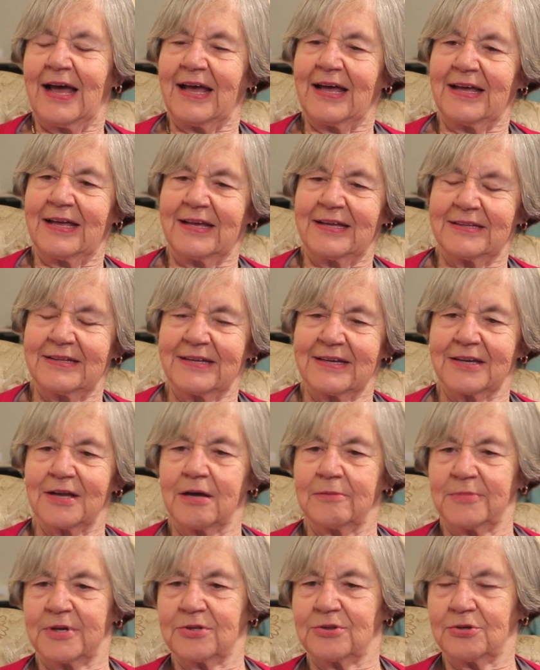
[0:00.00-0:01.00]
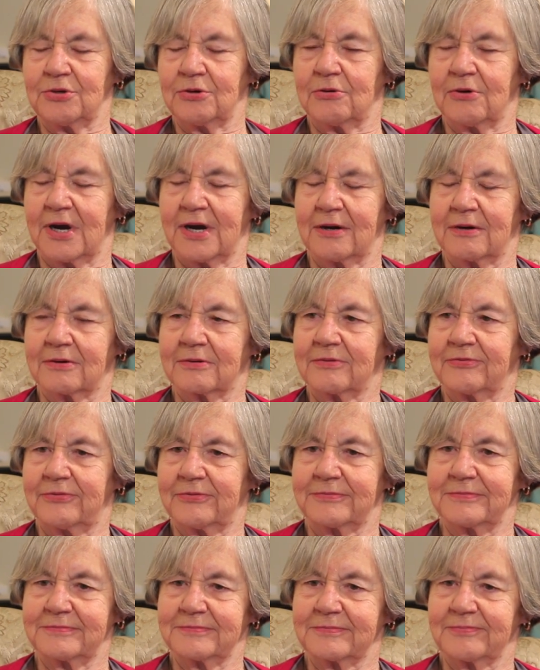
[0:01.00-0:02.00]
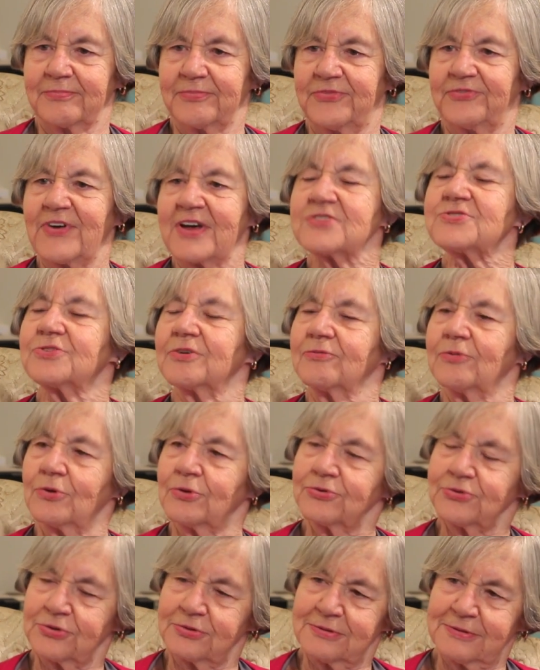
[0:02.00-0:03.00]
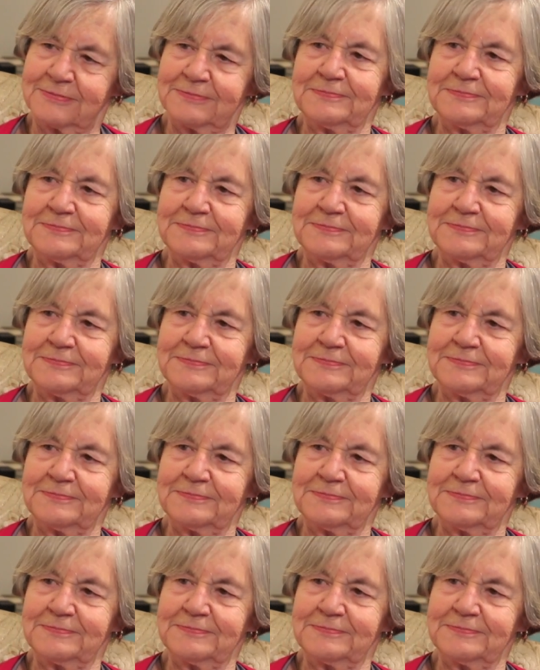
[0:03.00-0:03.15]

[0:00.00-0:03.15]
and they're coming to our festivals